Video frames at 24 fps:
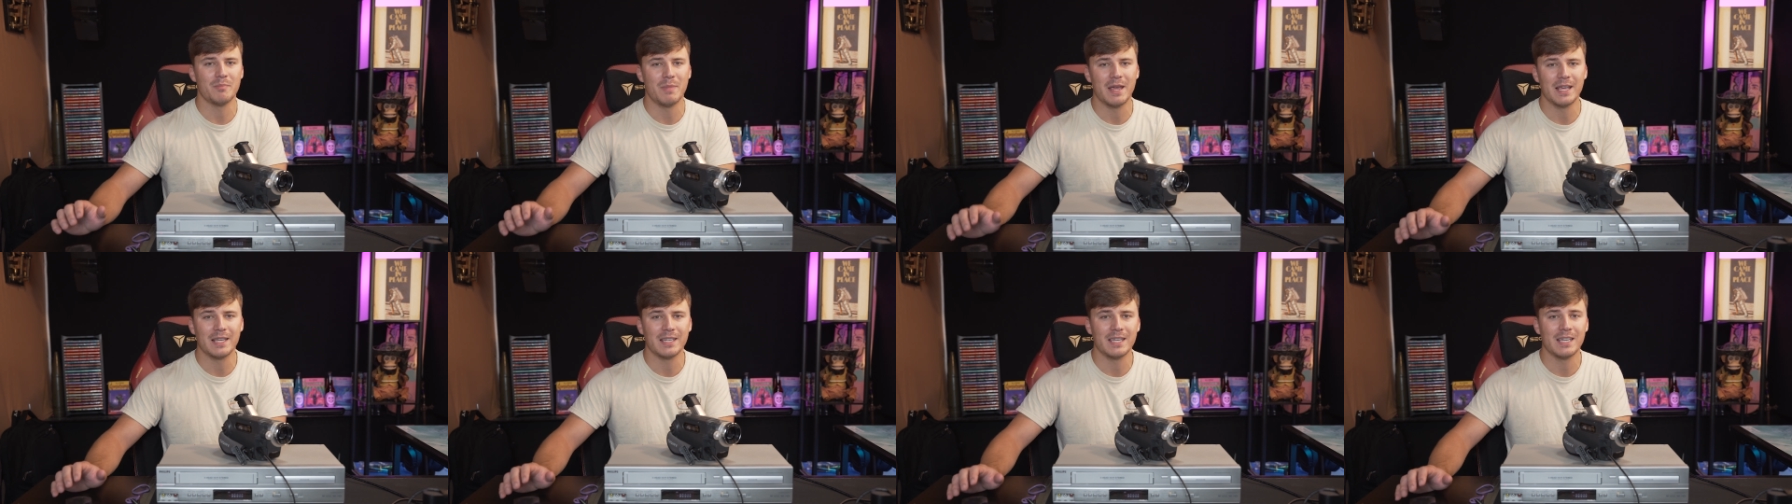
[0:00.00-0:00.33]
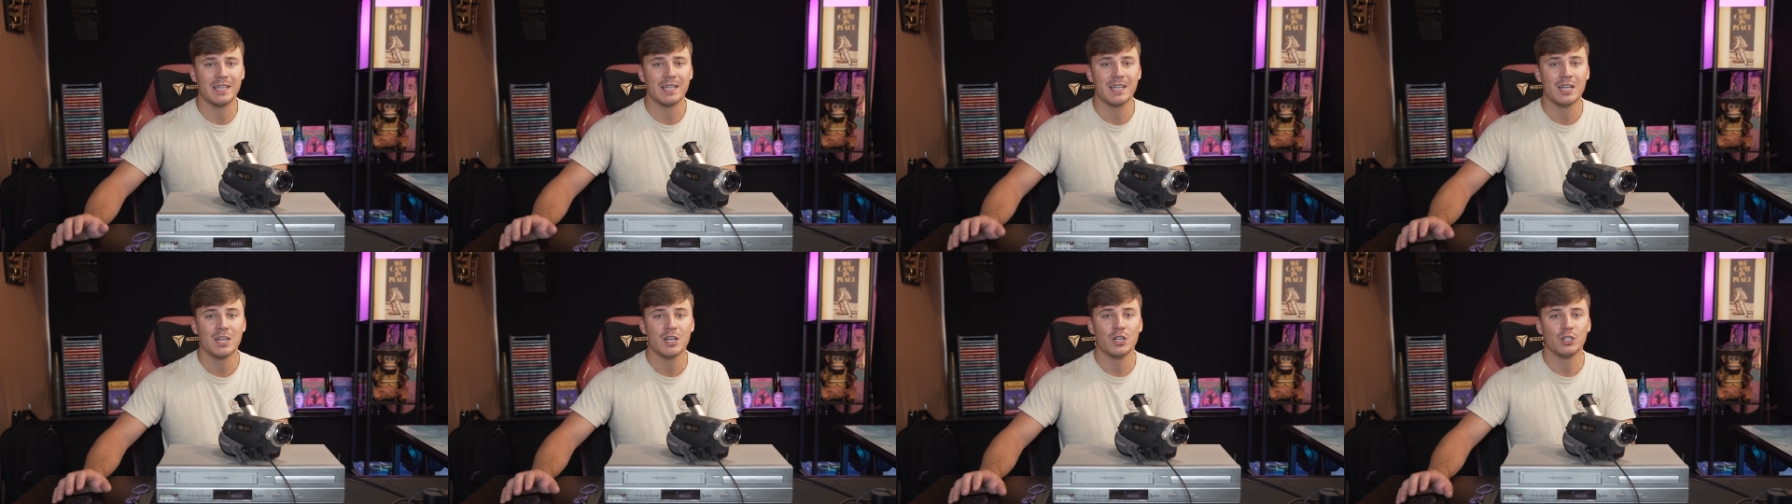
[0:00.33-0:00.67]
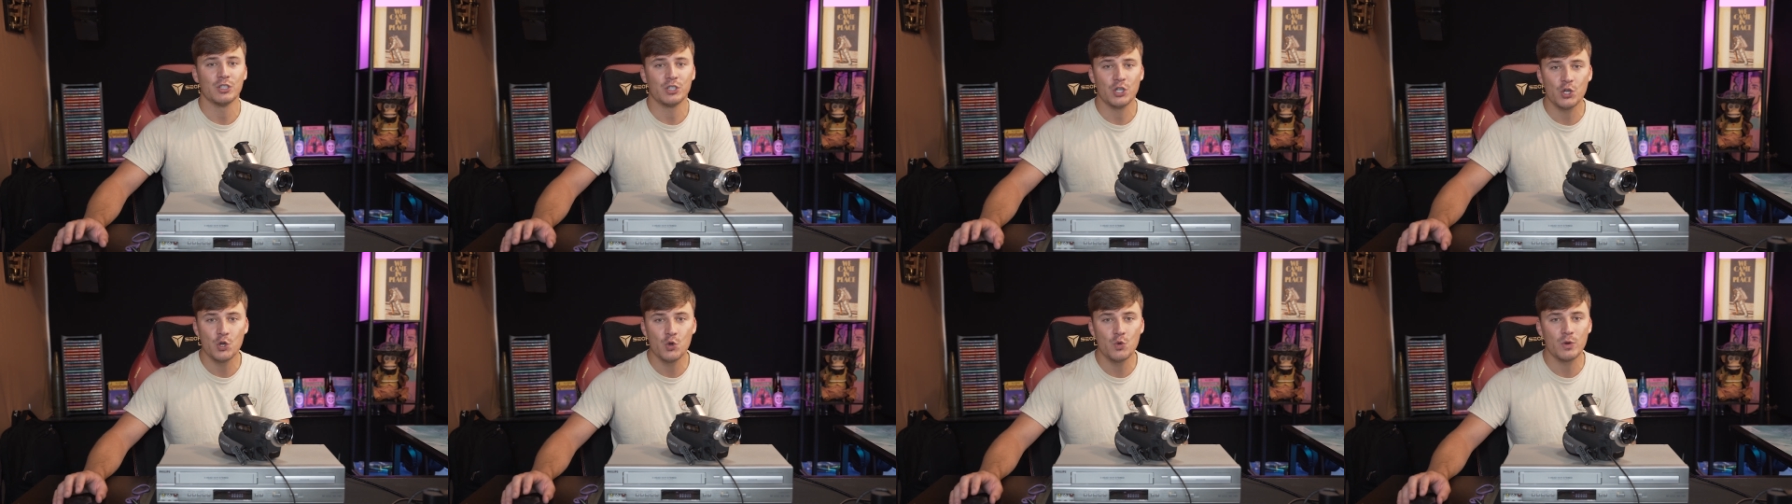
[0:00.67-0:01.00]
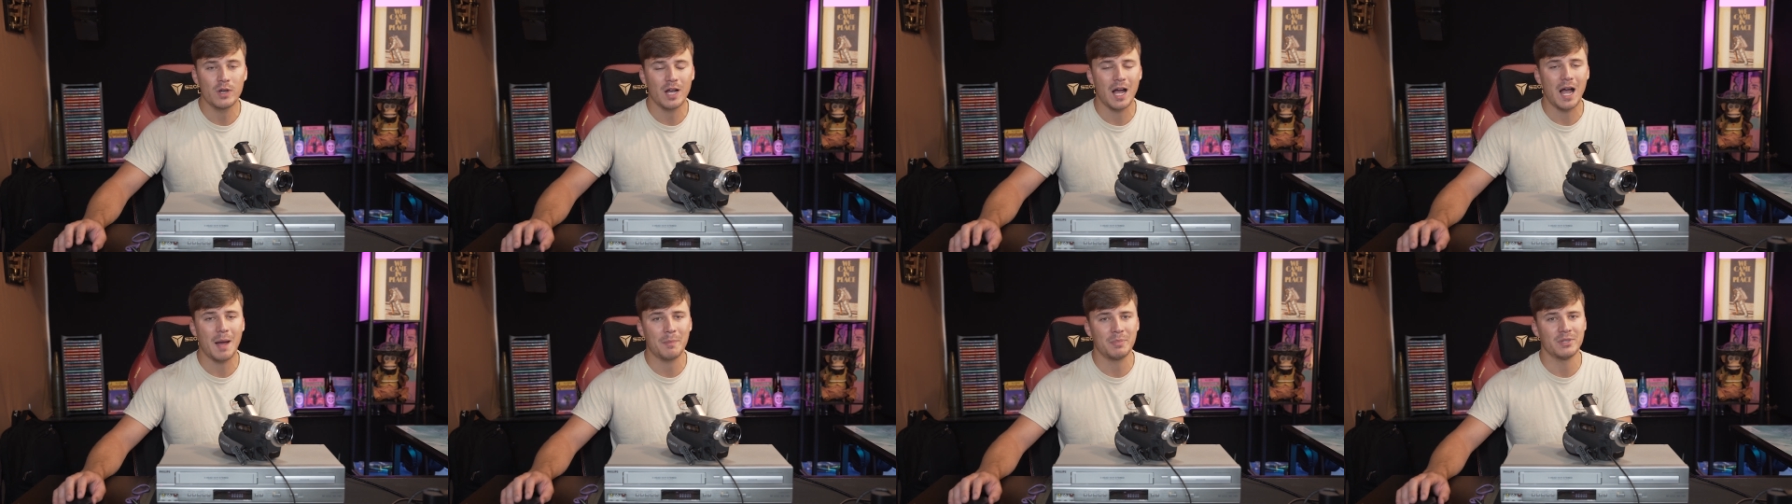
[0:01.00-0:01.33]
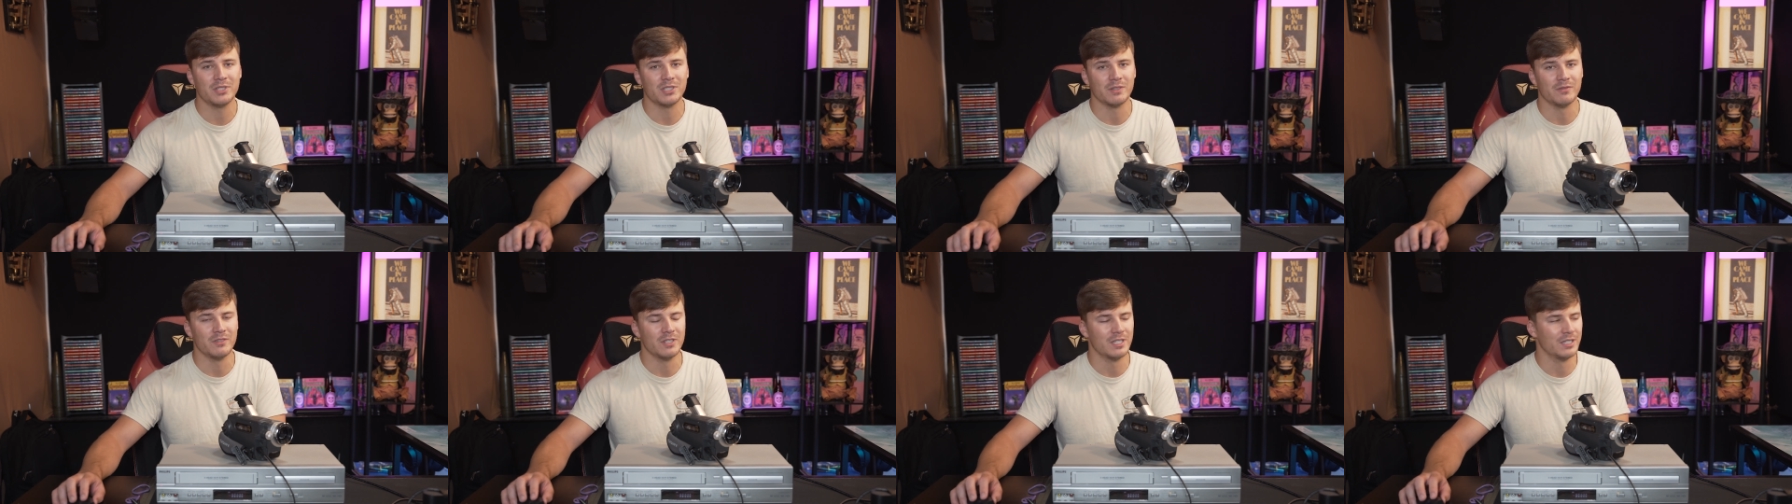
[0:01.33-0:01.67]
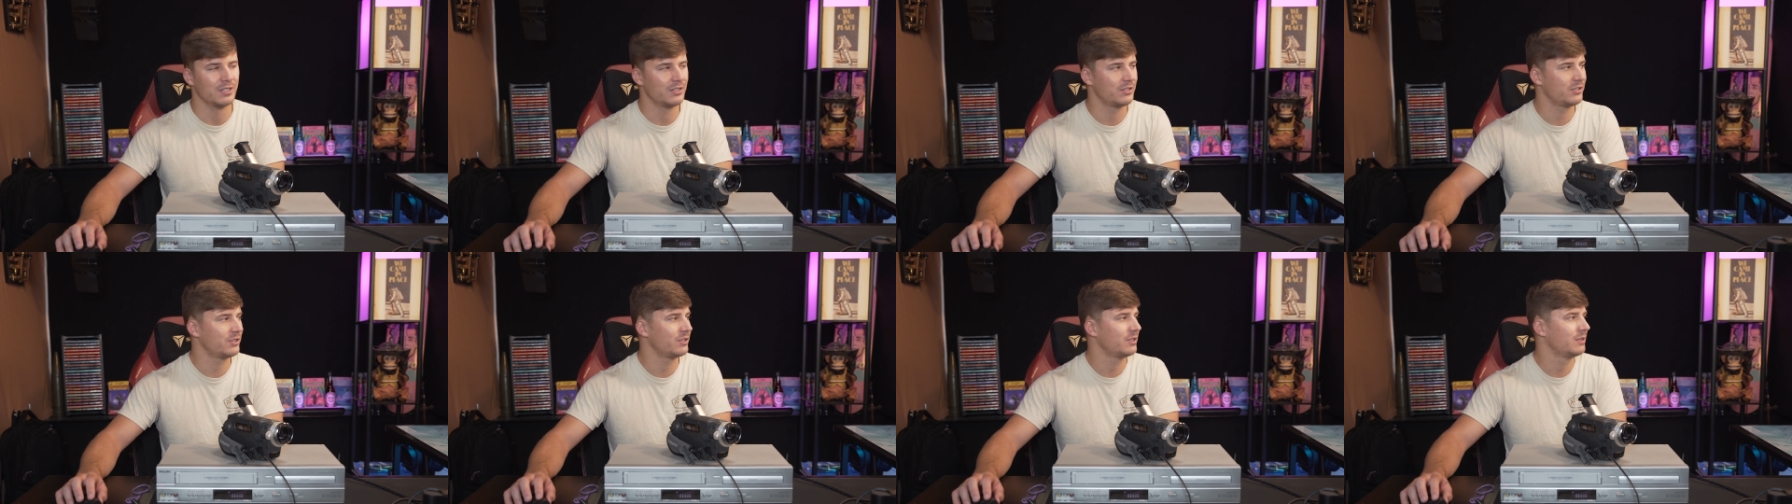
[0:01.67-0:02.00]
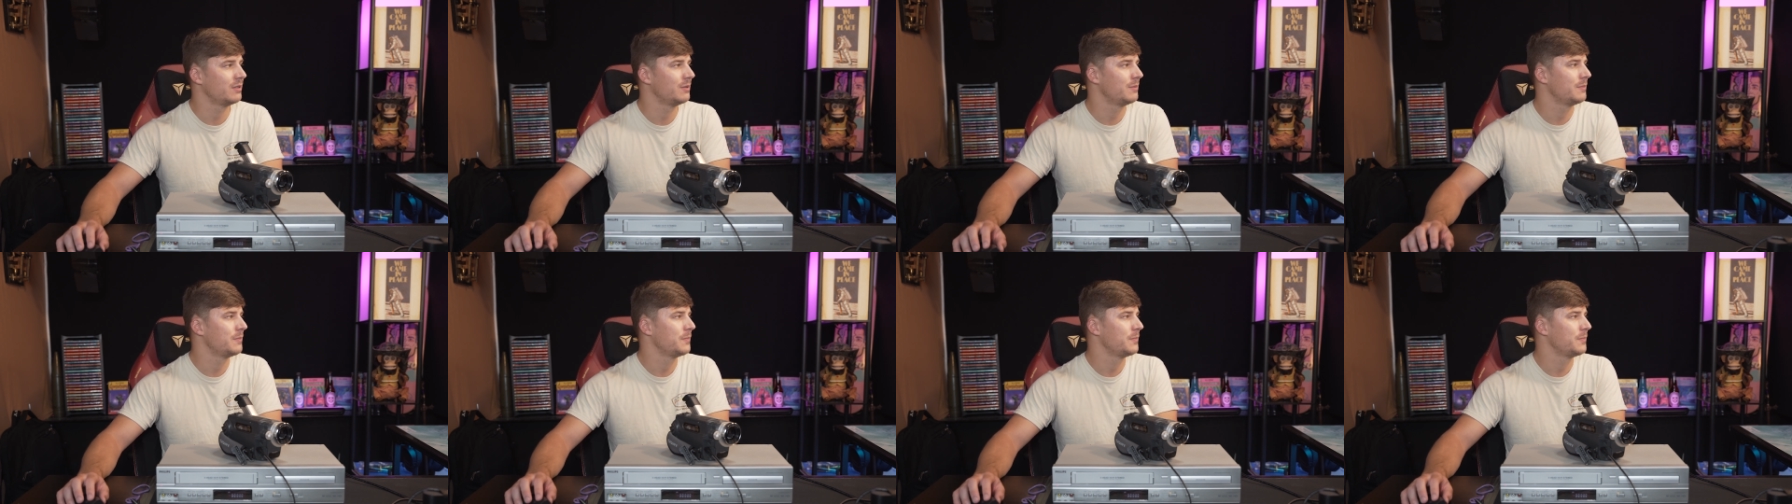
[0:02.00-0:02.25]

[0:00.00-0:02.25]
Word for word: making two copies of this.